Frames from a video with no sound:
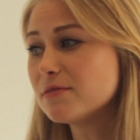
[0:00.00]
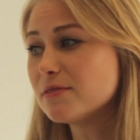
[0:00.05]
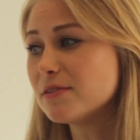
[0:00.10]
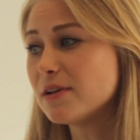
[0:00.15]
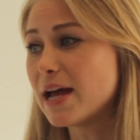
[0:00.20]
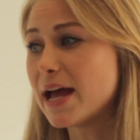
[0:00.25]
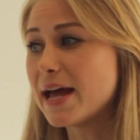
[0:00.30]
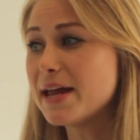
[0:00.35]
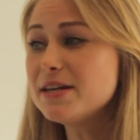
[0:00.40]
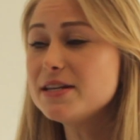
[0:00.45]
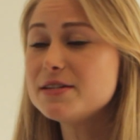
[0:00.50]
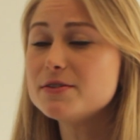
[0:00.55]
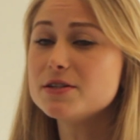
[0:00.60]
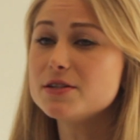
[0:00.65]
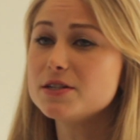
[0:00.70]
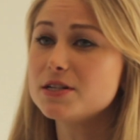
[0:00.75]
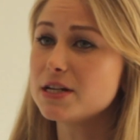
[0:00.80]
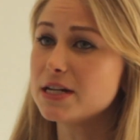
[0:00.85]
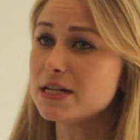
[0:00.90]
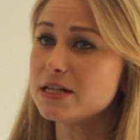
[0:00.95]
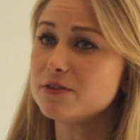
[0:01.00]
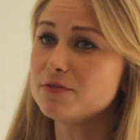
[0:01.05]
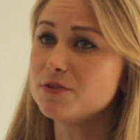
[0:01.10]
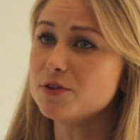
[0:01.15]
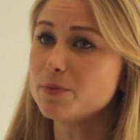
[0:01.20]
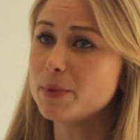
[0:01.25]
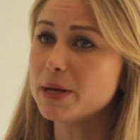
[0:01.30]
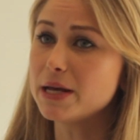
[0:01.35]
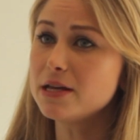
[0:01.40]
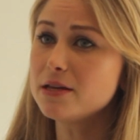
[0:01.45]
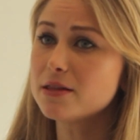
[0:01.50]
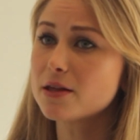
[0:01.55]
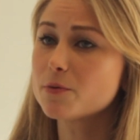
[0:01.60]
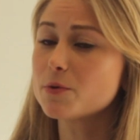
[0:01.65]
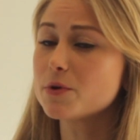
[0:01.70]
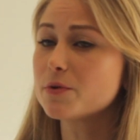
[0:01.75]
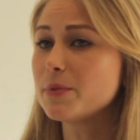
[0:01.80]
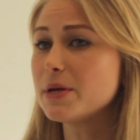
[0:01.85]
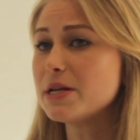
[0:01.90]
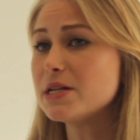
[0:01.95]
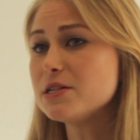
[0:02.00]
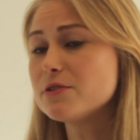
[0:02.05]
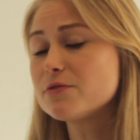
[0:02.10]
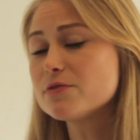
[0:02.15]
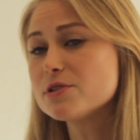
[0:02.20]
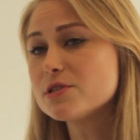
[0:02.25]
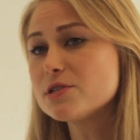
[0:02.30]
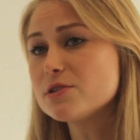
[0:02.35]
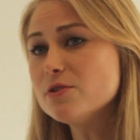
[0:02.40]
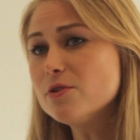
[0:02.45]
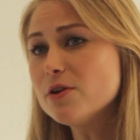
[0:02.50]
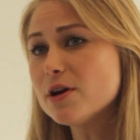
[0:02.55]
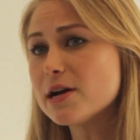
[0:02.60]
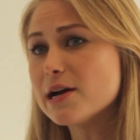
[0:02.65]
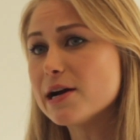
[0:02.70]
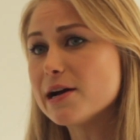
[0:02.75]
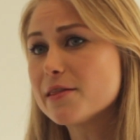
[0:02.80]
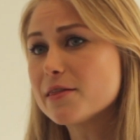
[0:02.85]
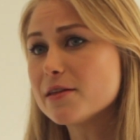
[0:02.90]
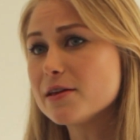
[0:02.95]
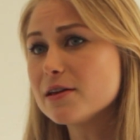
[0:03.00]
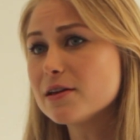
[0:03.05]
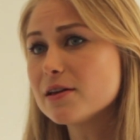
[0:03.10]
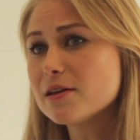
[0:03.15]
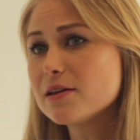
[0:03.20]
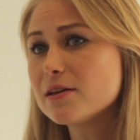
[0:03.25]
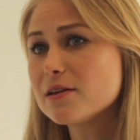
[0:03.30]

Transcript: and to interview me, that would have been a different story, I think.